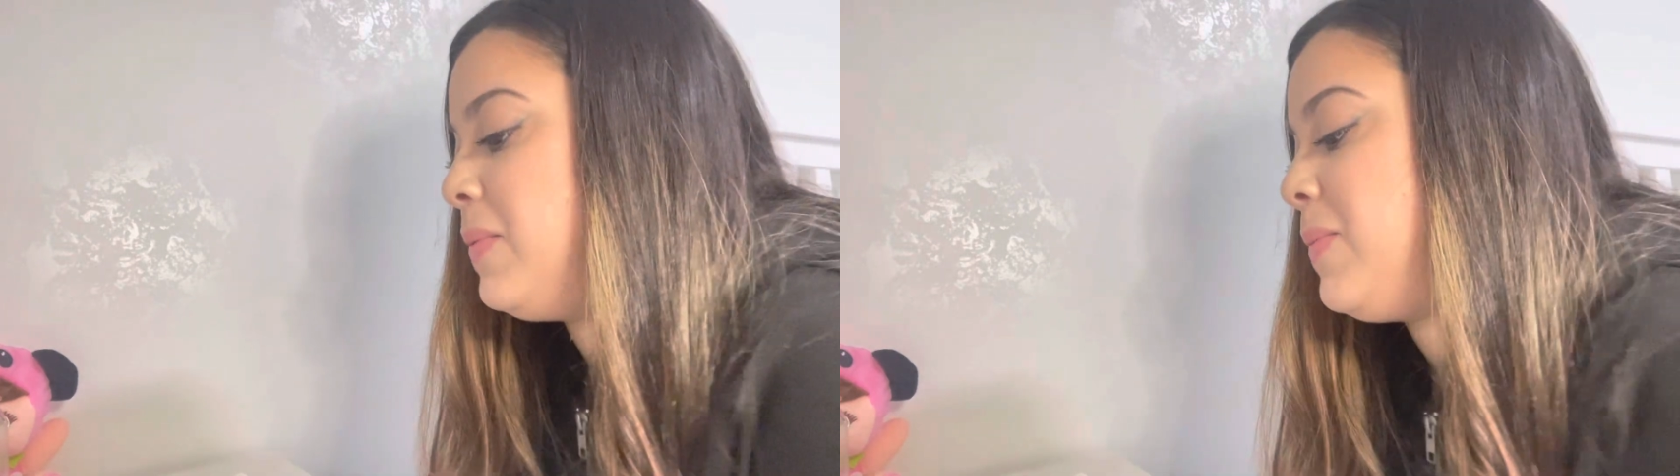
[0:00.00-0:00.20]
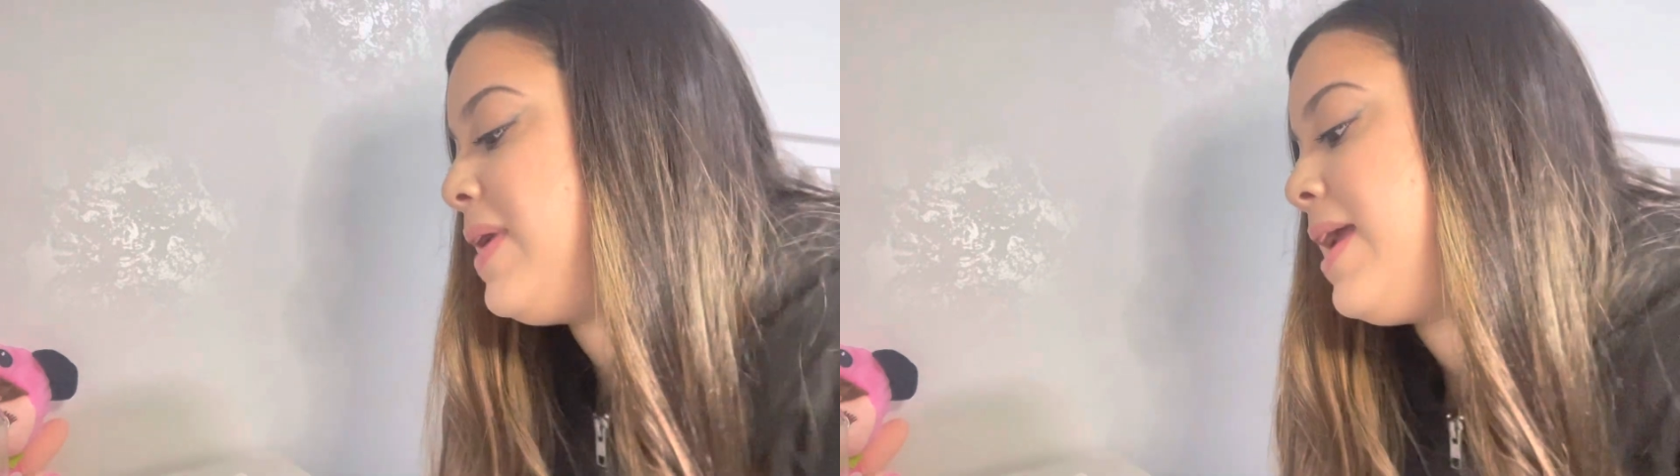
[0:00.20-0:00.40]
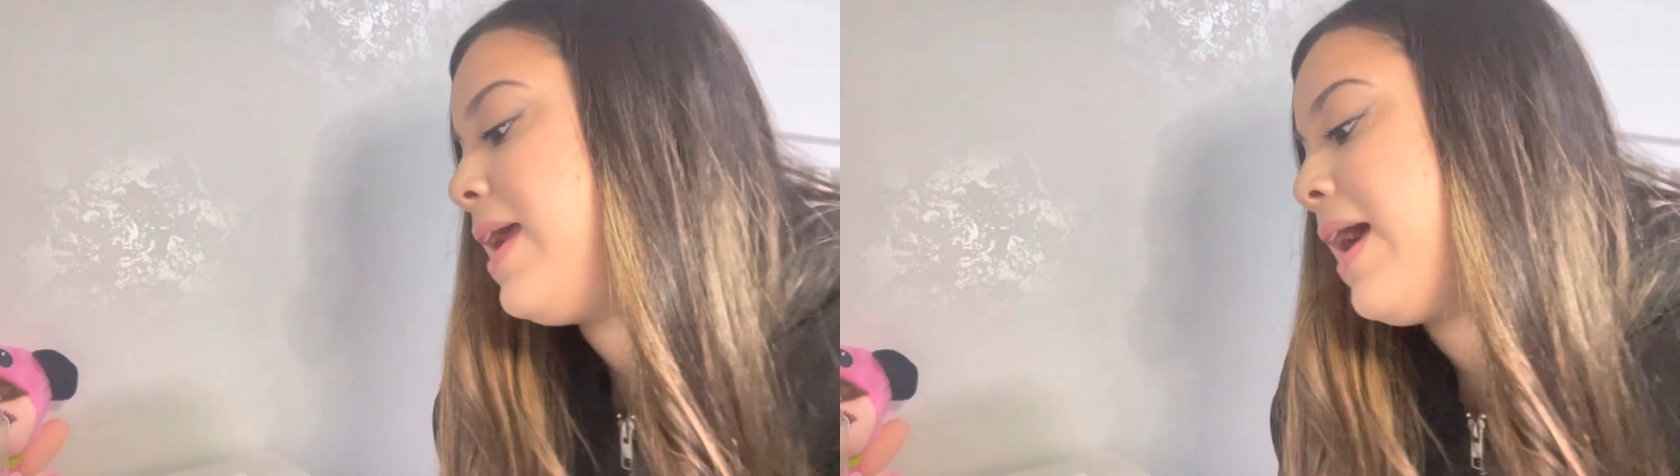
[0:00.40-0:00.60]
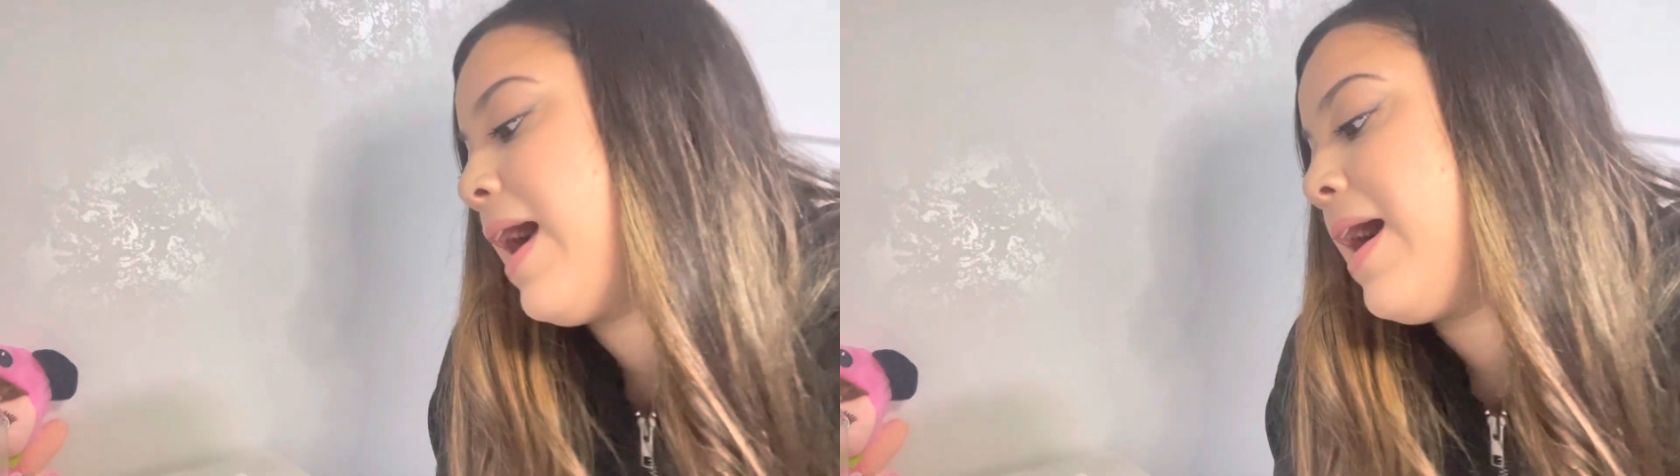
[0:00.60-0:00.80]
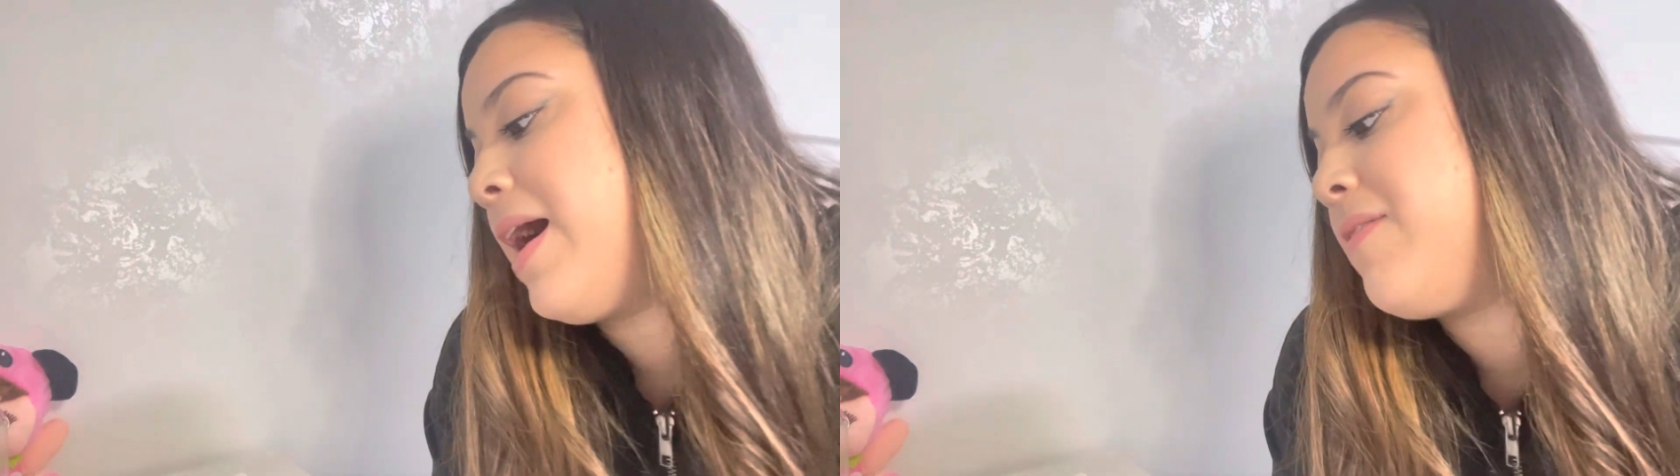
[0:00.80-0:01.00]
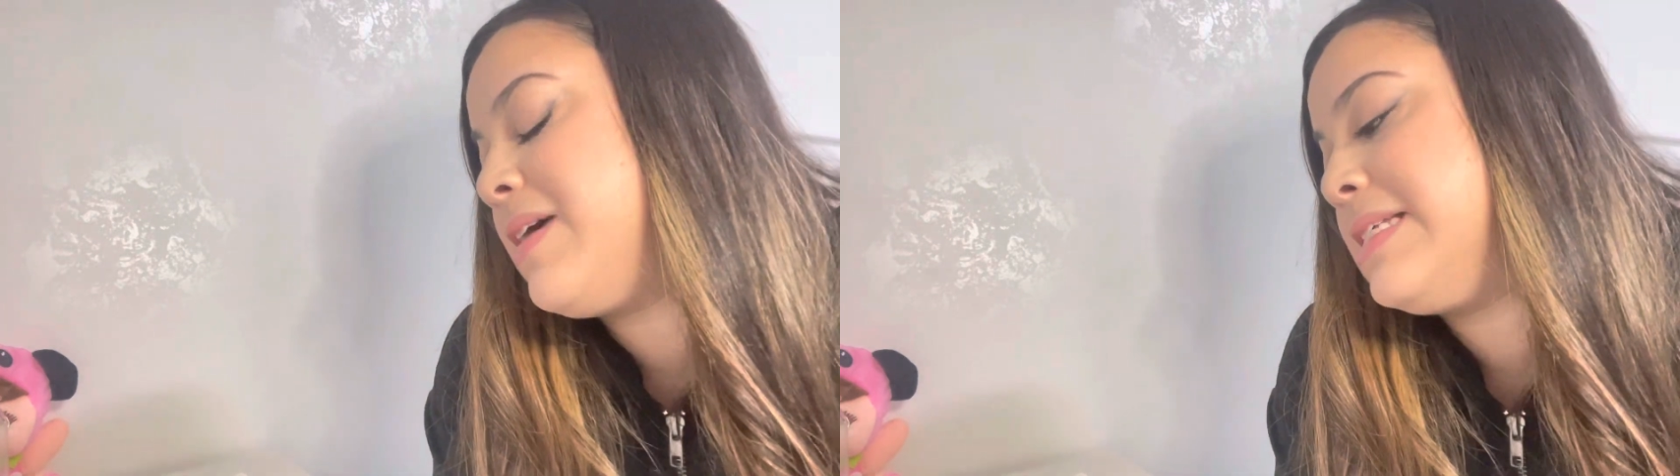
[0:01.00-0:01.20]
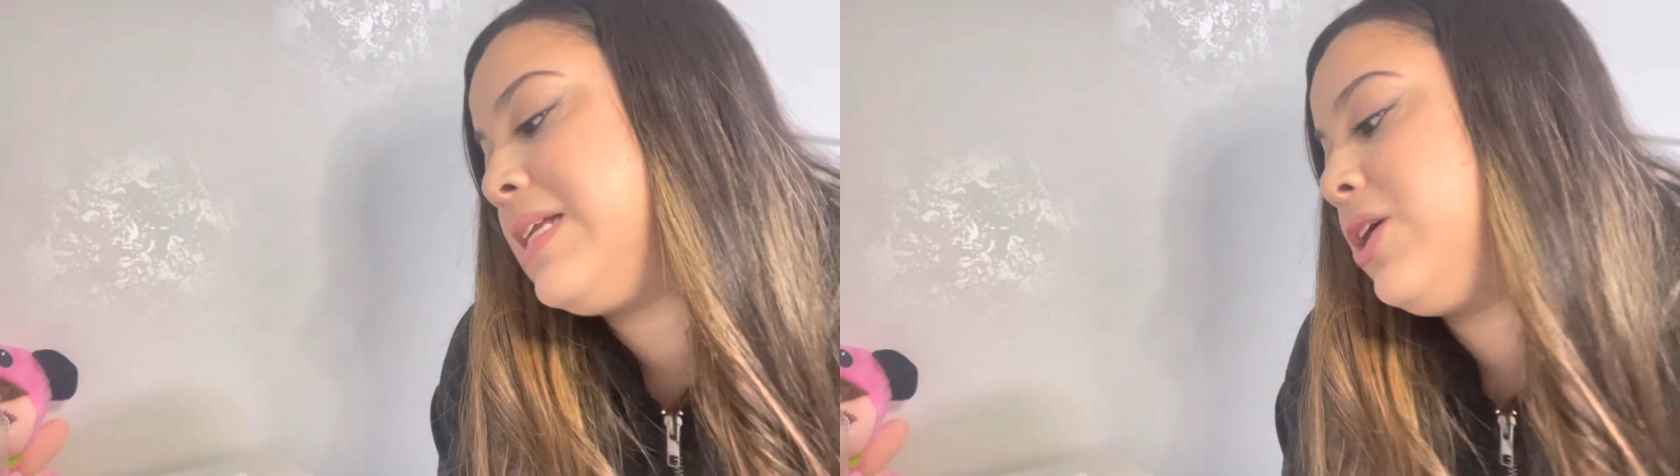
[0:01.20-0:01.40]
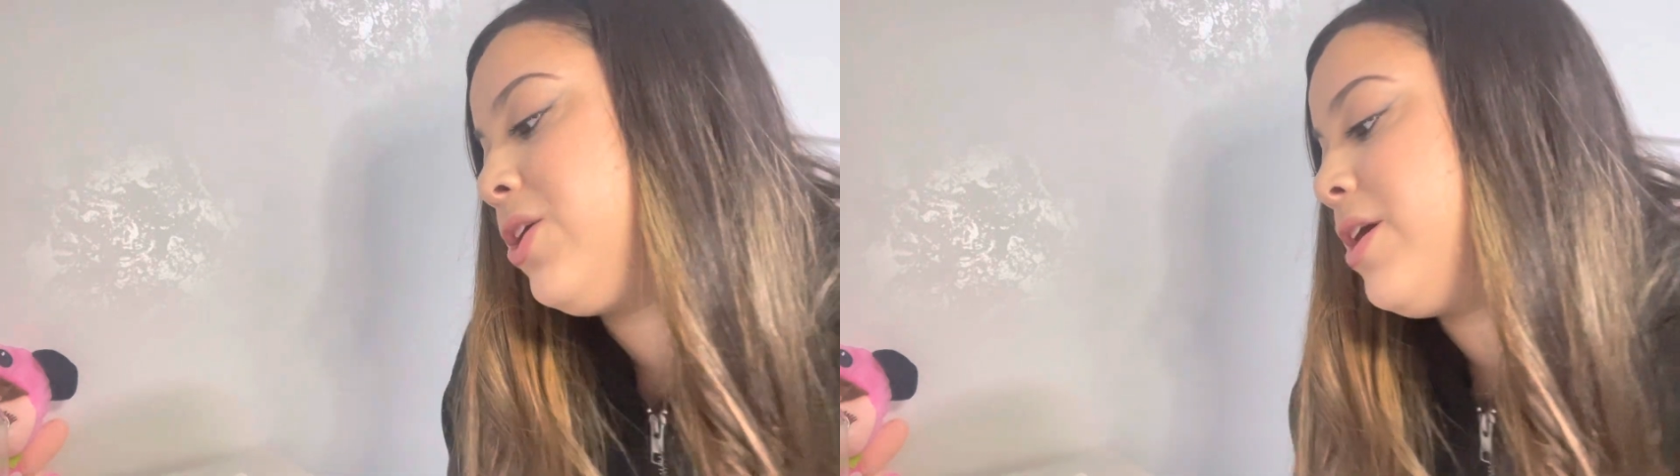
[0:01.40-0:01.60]
we have as
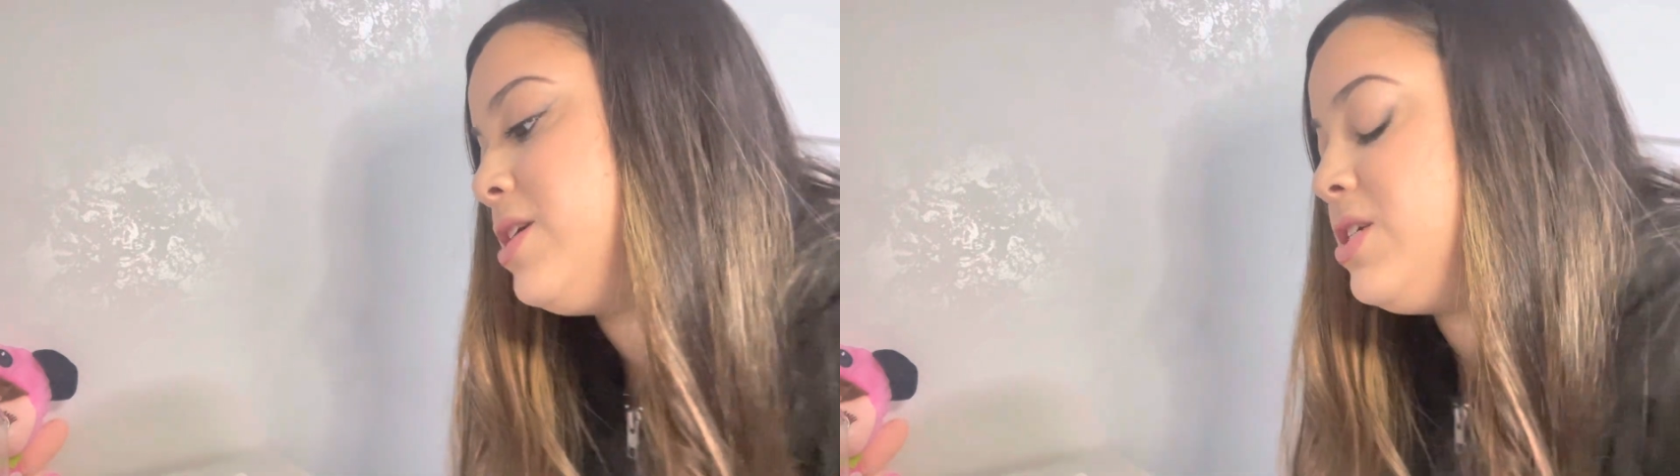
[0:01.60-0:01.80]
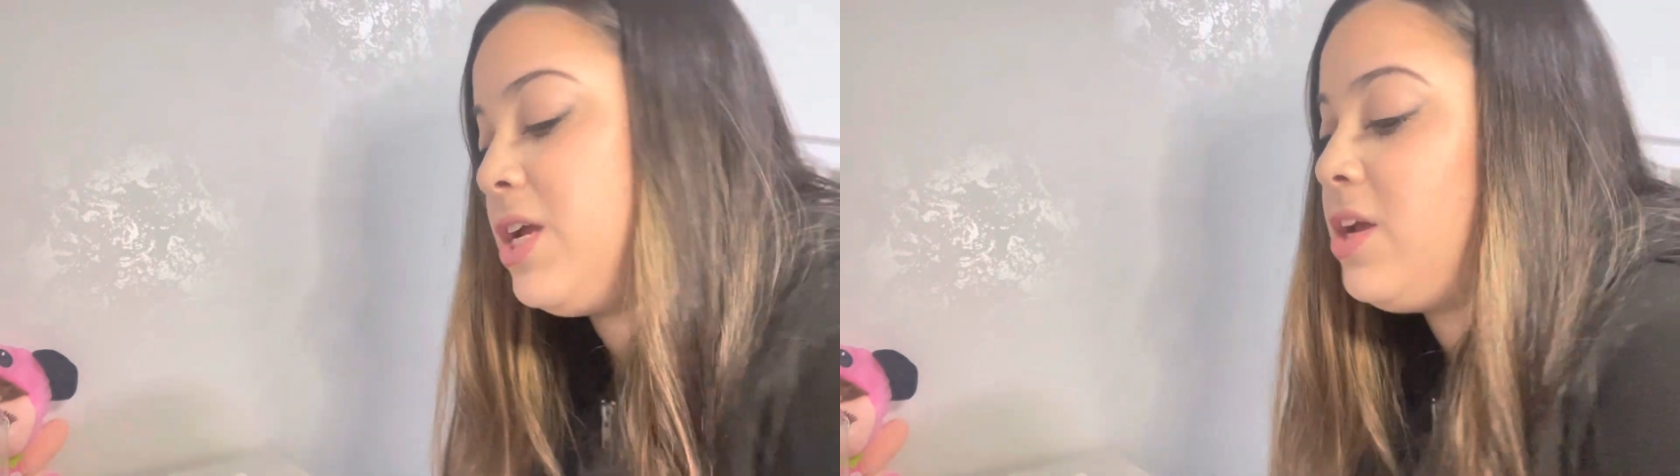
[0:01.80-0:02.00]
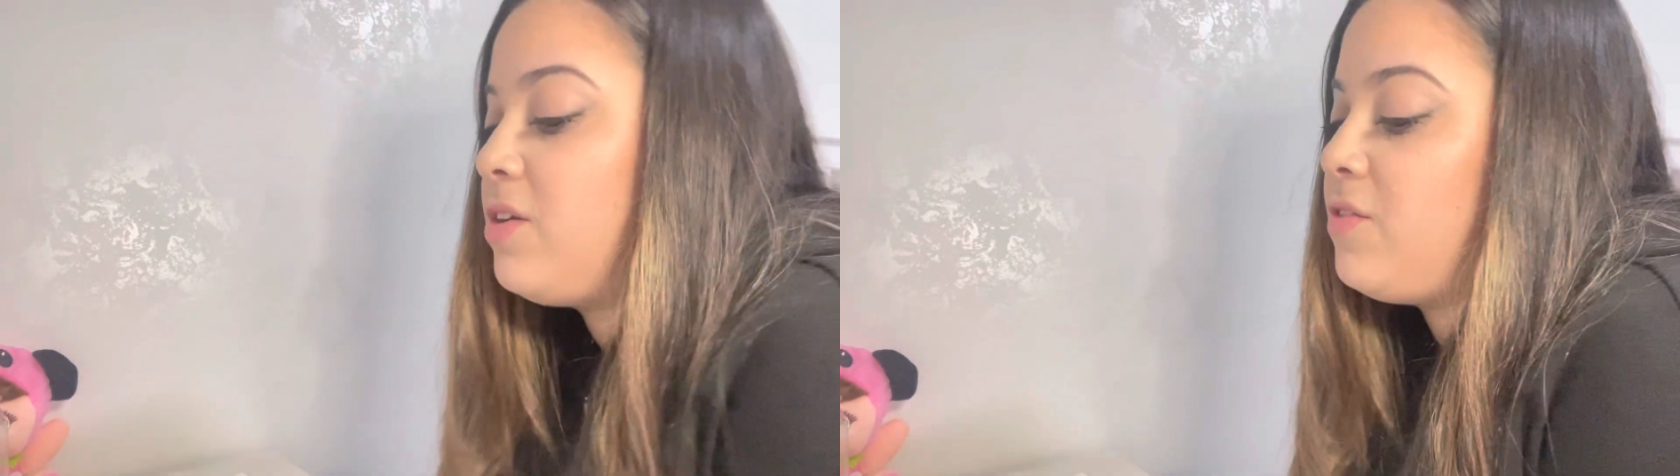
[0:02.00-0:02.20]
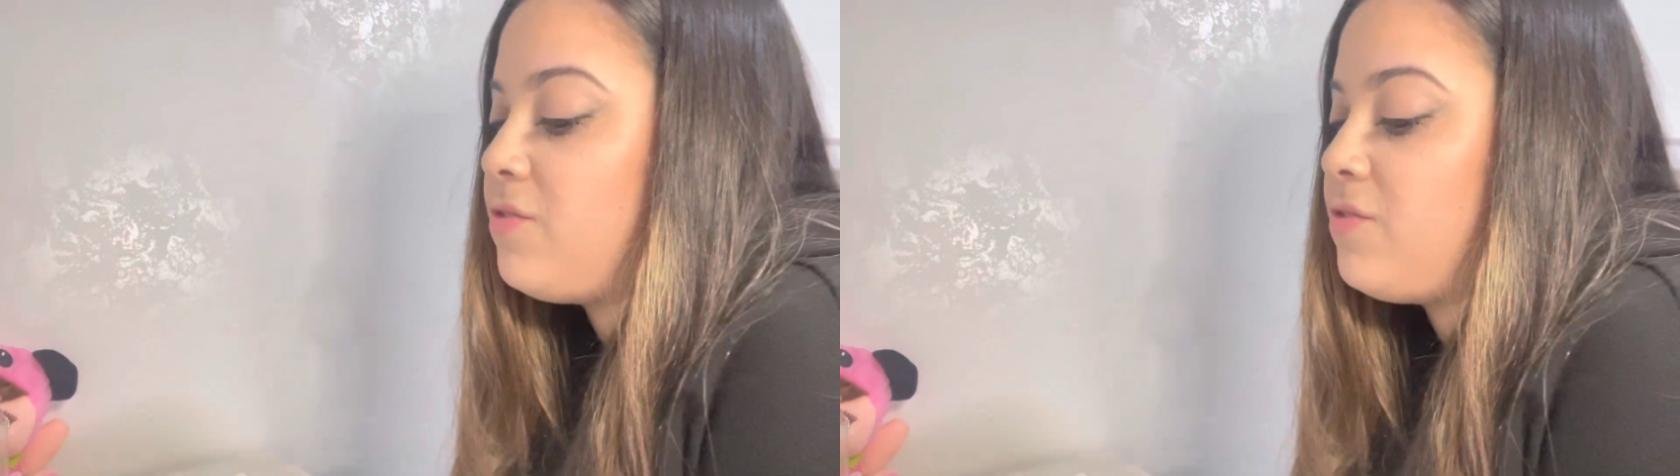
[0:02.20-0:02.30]
an encouraging